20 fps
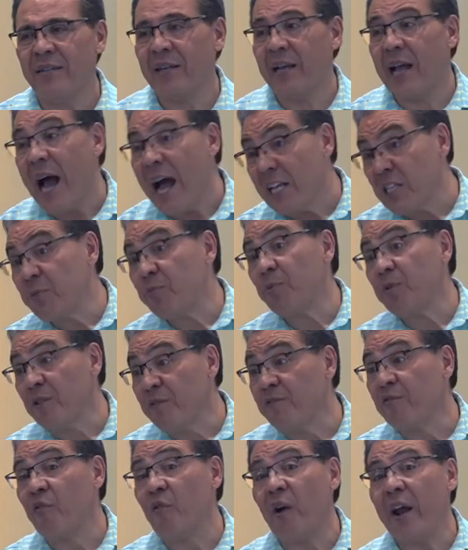The gospel
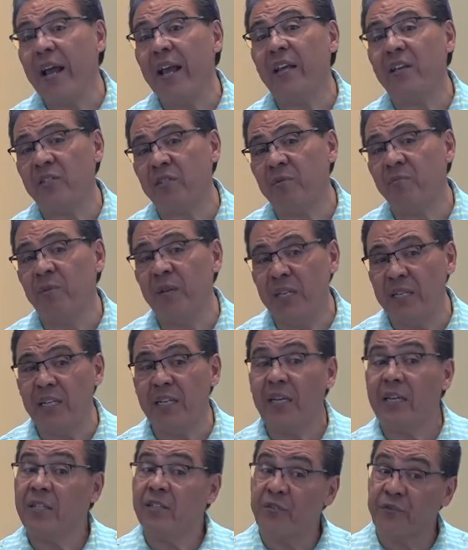of grace,
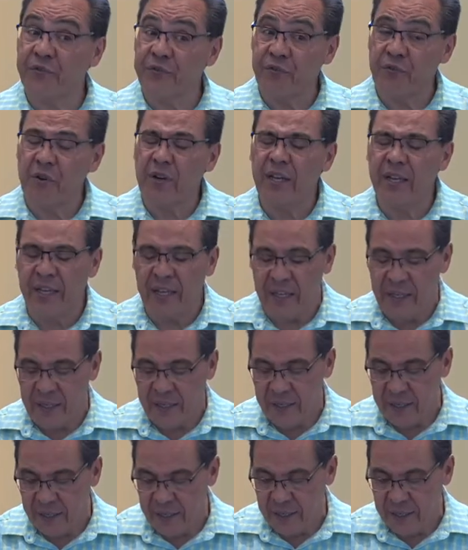meaning it's free.